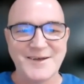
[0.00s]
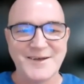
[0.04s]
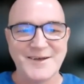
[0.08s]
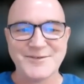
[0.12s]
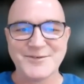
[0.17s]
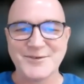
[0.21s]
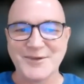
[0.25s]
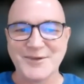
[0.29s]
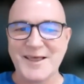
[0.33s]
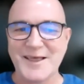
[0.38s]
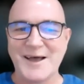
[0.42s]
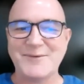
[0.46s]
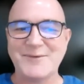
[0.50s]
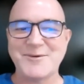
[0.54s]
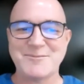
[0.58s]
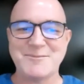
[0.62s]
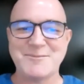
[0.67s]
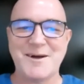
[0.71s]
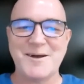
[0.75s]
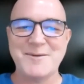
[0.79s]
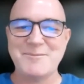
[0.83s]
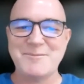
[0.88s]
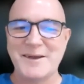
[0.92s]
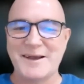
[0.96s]
So that was
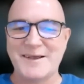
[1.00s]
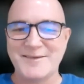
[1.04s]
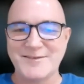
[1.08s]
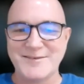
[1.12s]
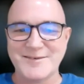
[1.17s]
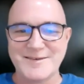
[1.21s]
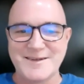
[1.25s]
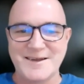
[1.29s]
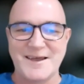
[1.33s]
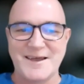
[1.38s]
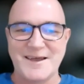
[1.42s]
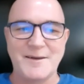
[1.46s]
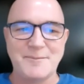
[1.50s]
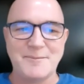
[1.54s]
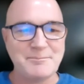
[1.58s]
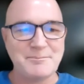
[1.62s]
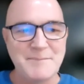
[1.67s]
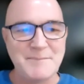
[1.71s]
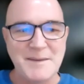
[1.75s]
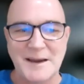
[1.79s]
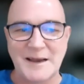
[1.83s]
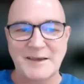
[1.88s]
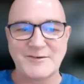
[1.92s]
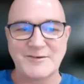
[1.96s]
my biggest
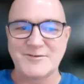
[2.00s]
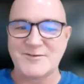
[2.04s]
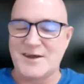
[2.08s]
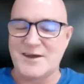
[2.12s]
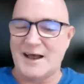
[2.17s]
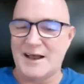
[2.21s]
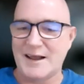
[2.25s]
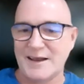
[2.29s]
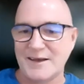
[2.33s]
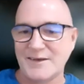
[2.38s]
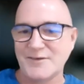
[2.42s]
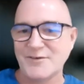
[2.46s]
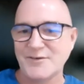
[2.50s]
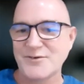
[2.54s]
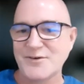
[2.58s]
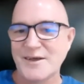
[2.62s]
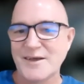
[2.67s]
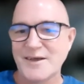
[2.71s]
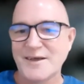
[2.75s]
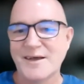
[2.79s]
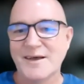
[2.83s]
challenge.